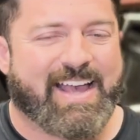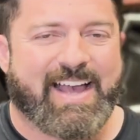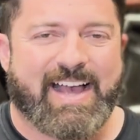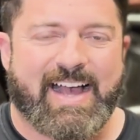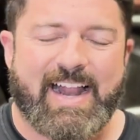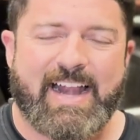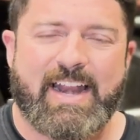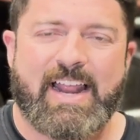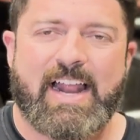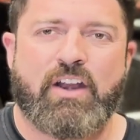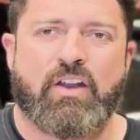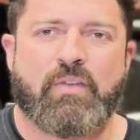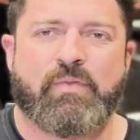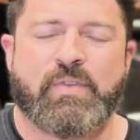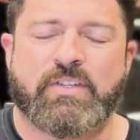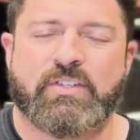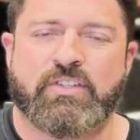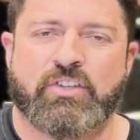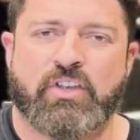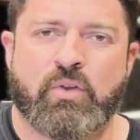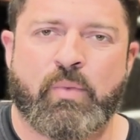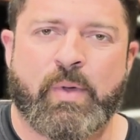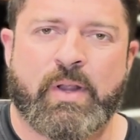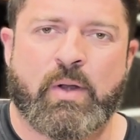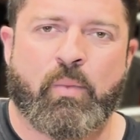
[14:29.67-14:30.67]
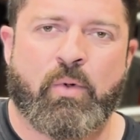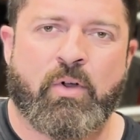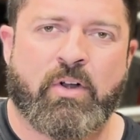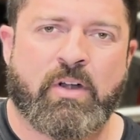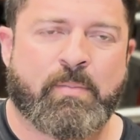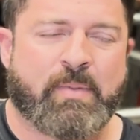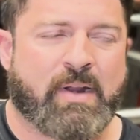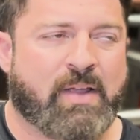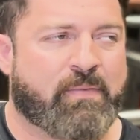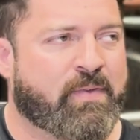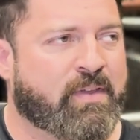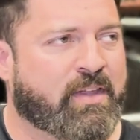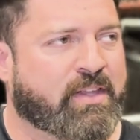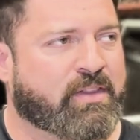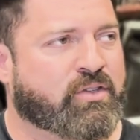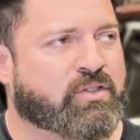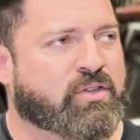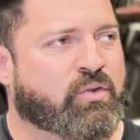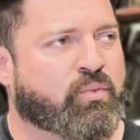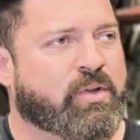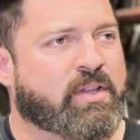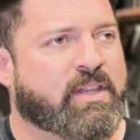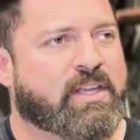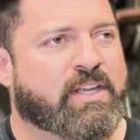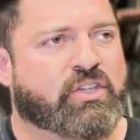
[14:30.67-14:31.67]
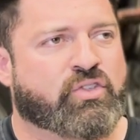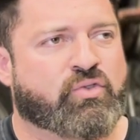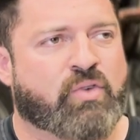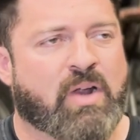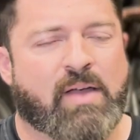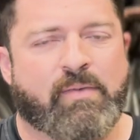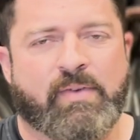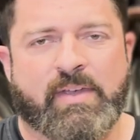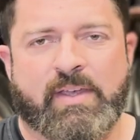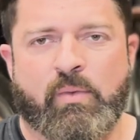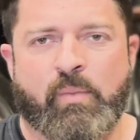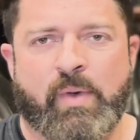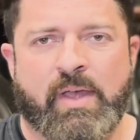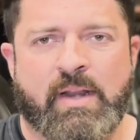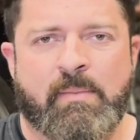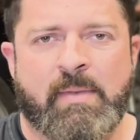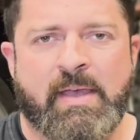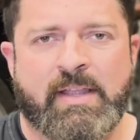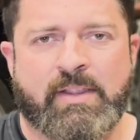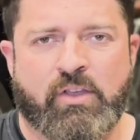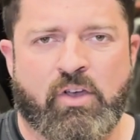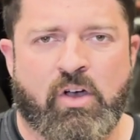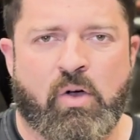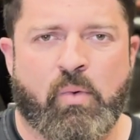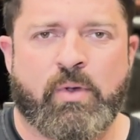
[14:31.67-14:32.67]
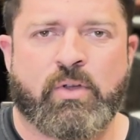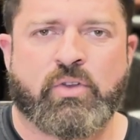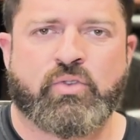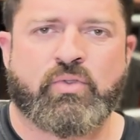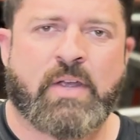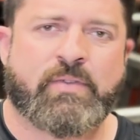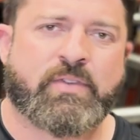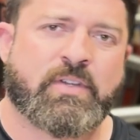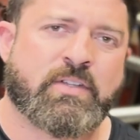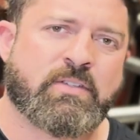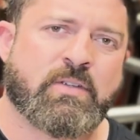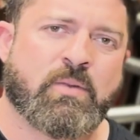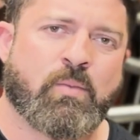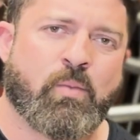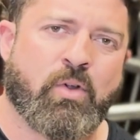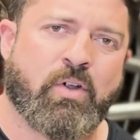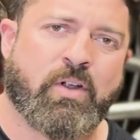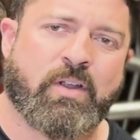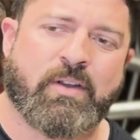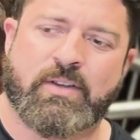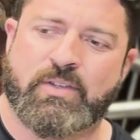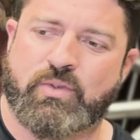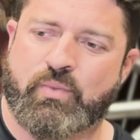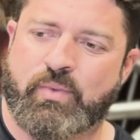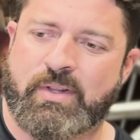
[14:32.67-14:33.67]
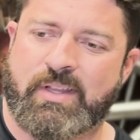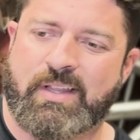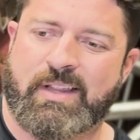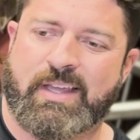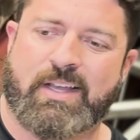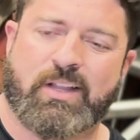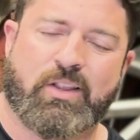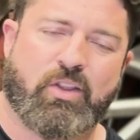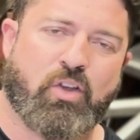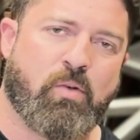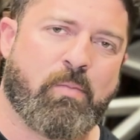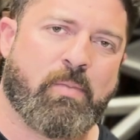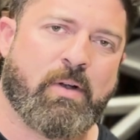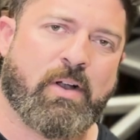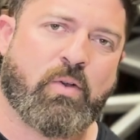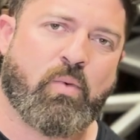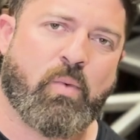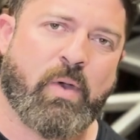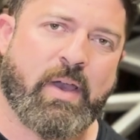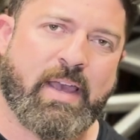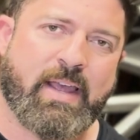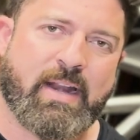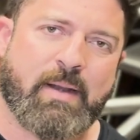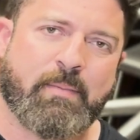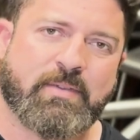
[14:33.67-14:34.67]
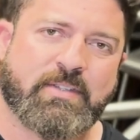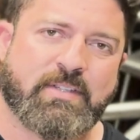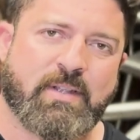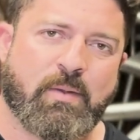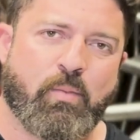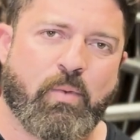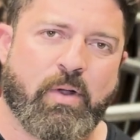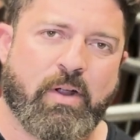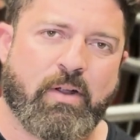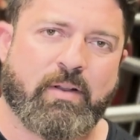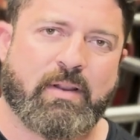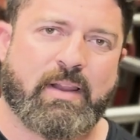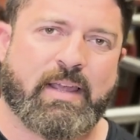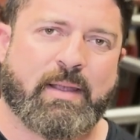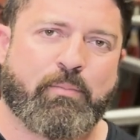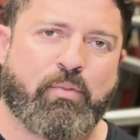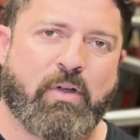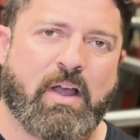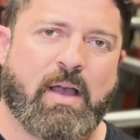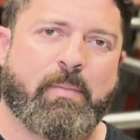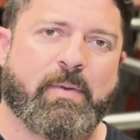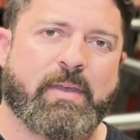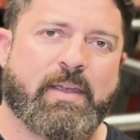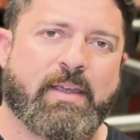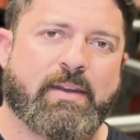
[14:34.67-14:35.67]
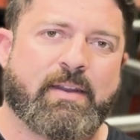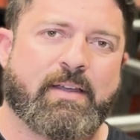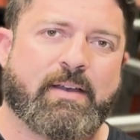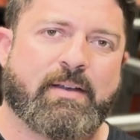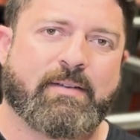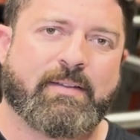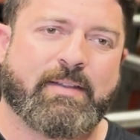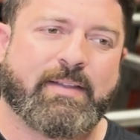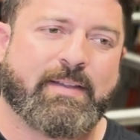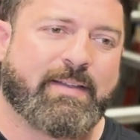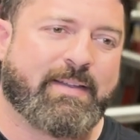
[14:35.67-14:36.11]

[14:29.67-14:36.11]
don't know if this is a good way to word it, but I feel like there's a really extravagant way to make the all-wheel drive system work, and it's really like a low buck way, and I'm somewhere like probably in the